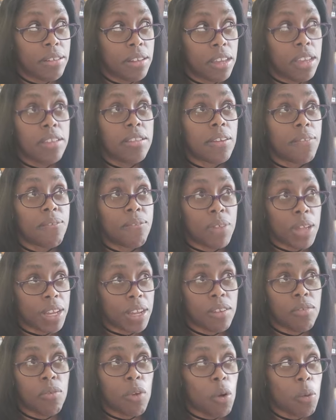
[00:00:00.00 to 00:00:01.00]
He's a
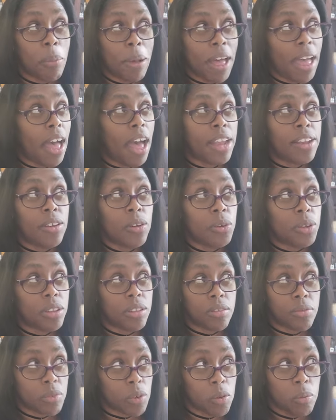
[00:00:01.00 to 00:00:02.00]
fucking robot. I know
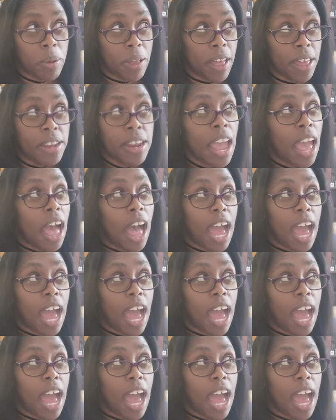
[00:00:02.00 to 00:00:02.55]
he's a robot.